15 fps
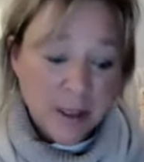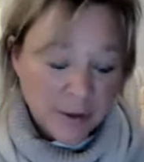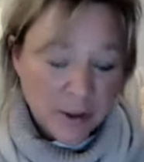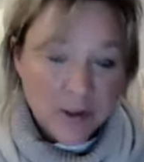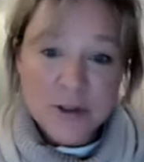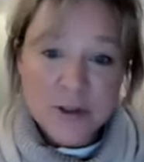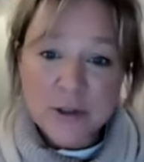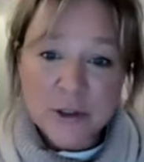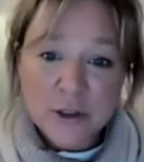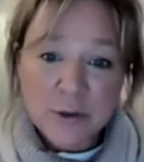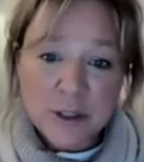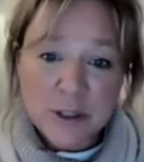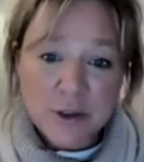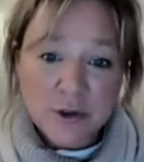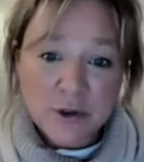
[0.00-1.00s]
Those are the two
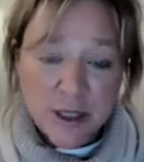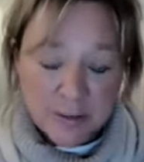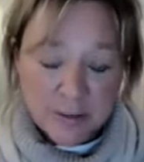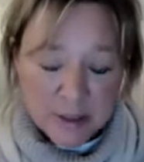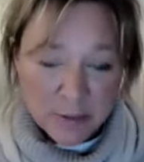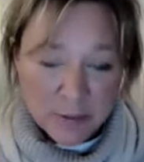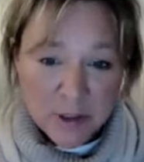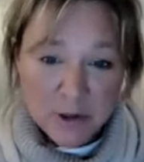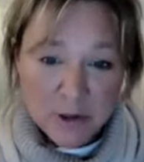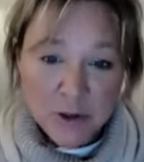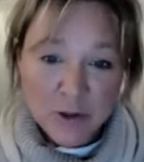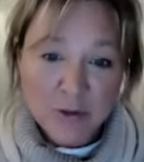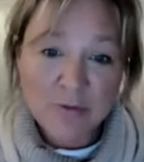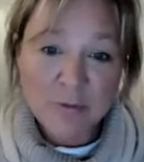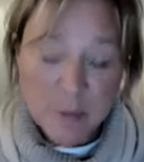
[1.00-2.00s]
extremes. And when you do
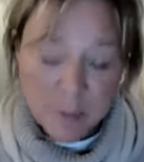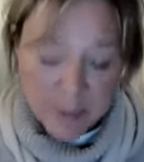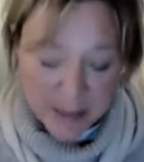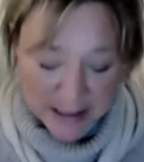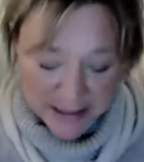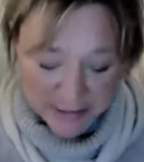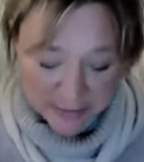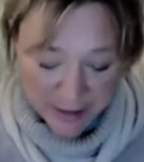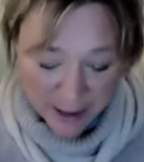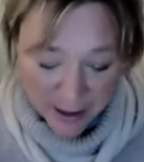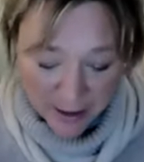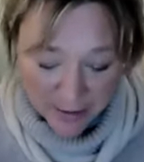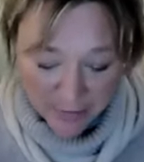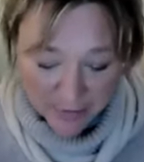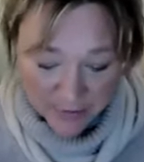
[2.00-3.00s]
it from a place of
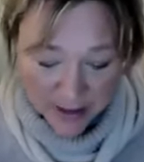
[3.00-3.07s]
love,